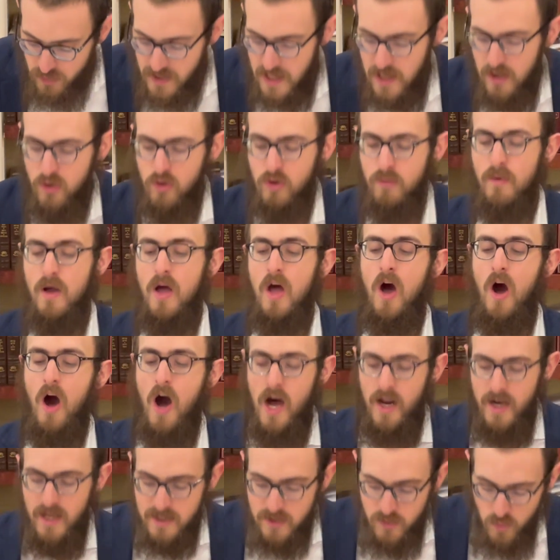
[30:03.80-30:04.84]
akum,
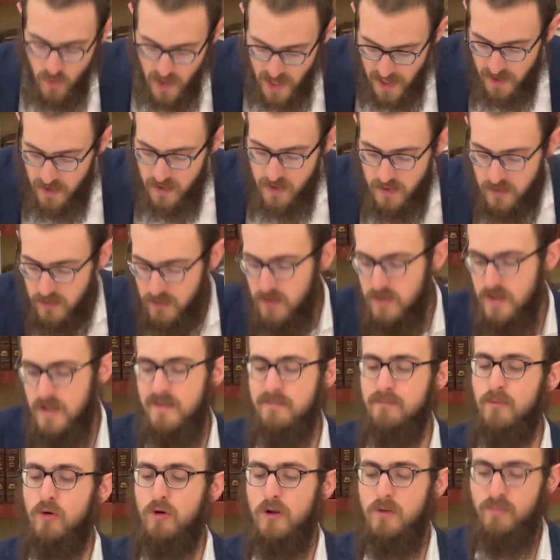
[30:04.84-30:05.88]
on his way to the
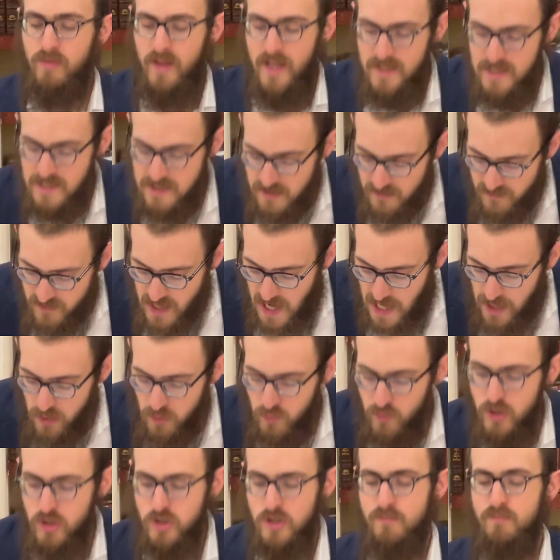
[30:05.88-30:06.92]
immoral places of the idol
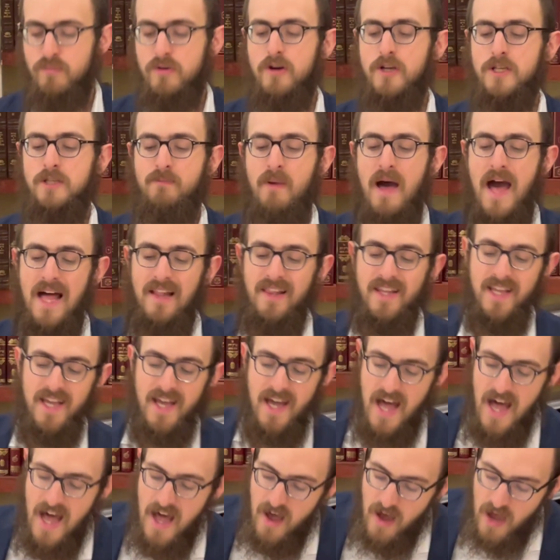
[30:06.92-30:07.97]
worshippers,
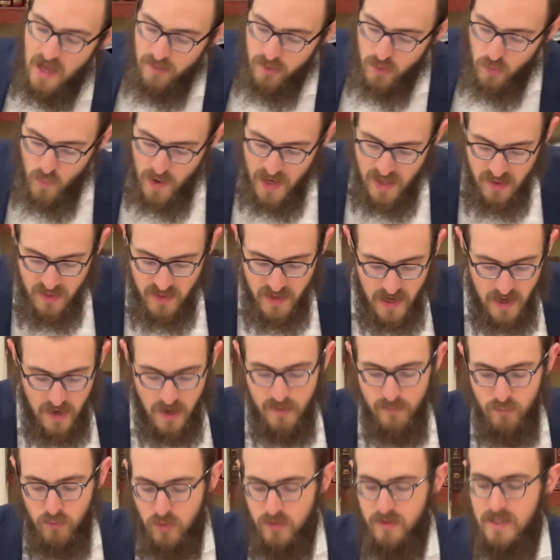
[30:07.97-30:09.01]
bahalicha, on the way
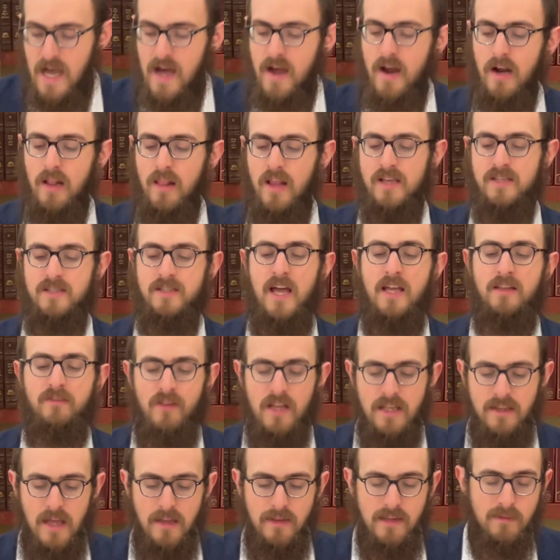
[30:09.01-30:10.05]
there, mutar, laset,
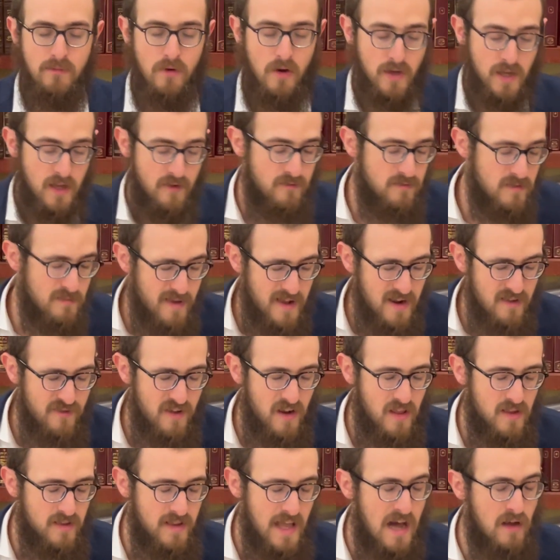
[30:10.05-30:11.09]
latetimo, give him the benefit
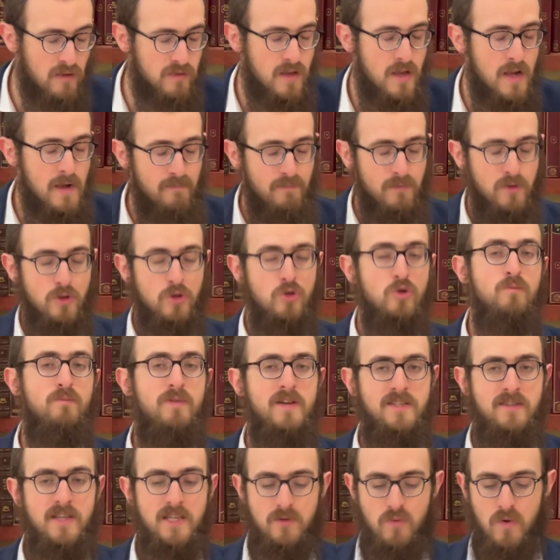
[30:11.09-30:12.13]
of the doubt, do
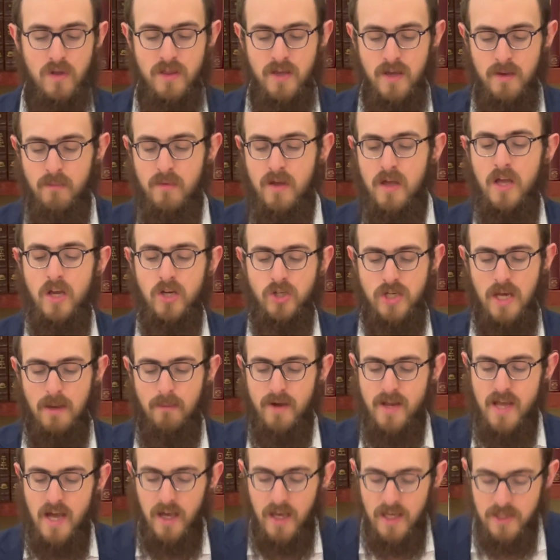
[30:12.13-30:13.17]
business with him,
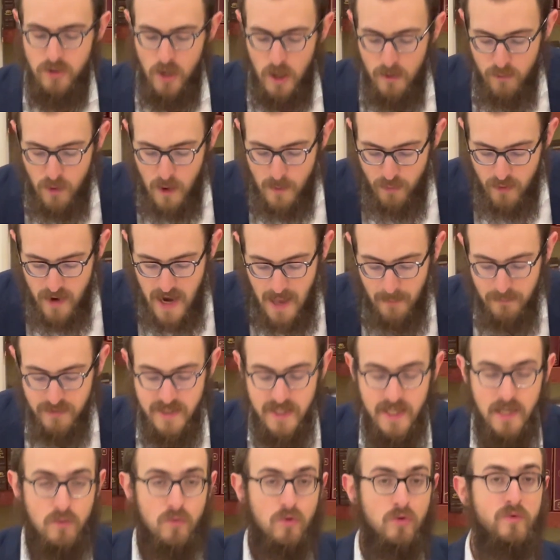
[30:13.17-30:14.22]
shamaya chazarbo, perhaps
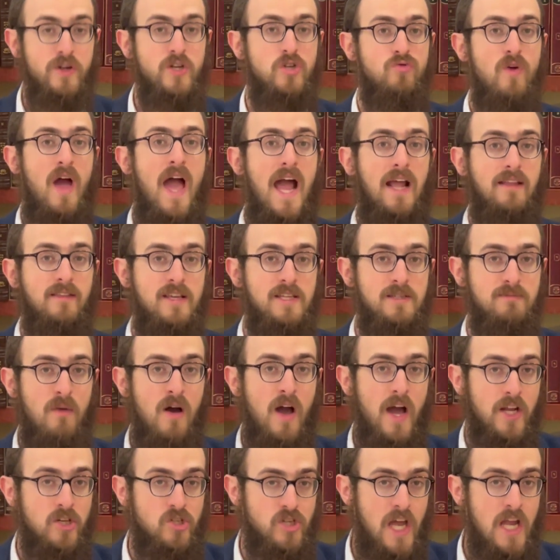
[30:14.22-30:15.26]
he will retract his
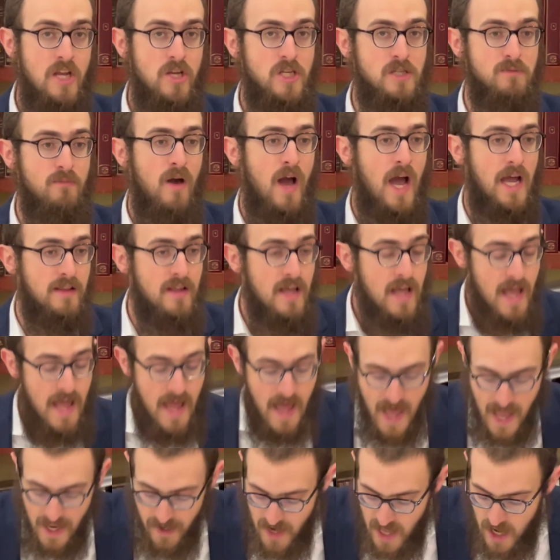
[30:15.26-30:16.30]
mind, change his mind,
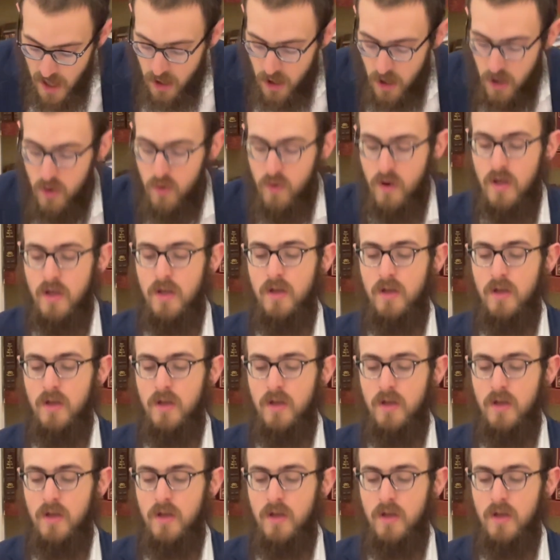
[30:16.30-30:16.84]
and not go